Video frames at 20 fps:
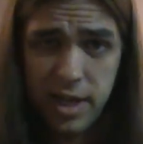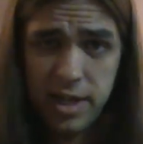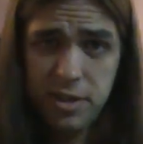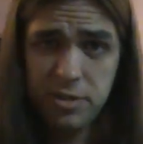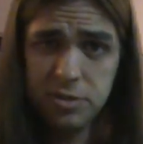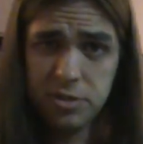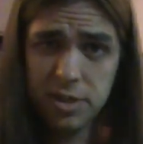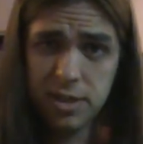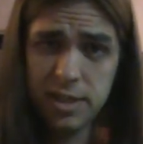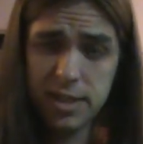I
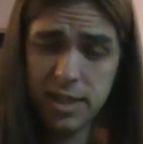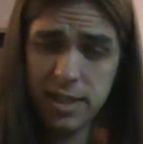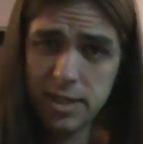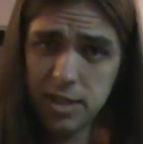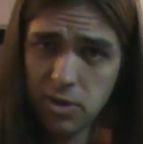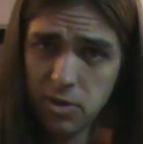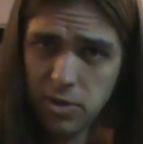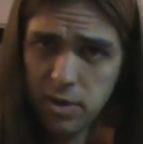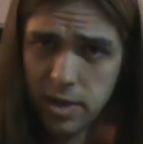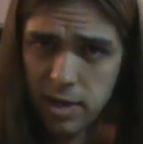usually tend to
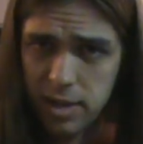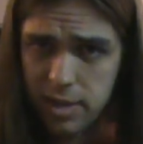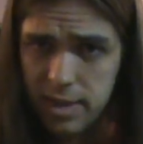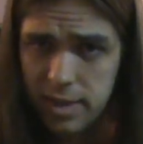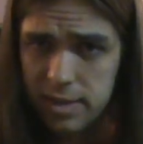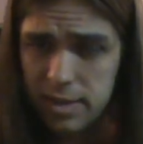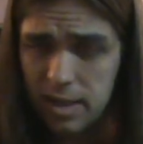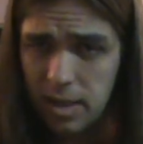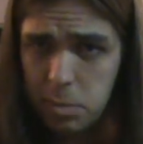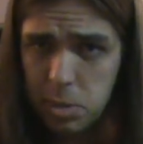go on in
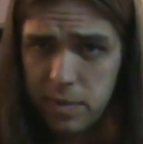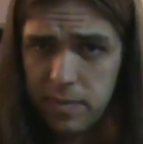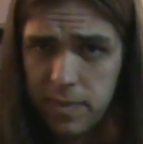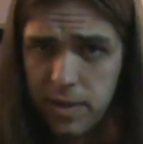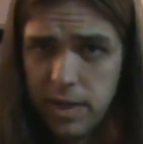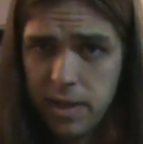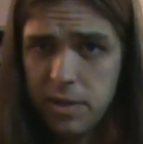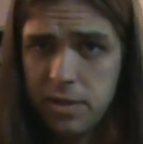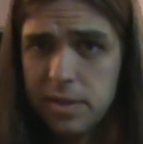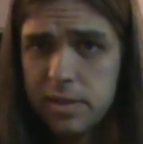these types of
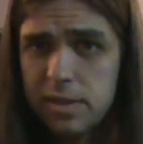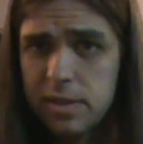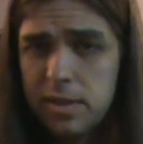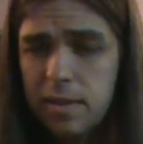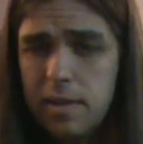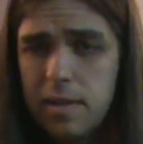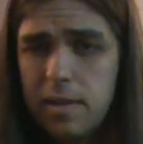videos.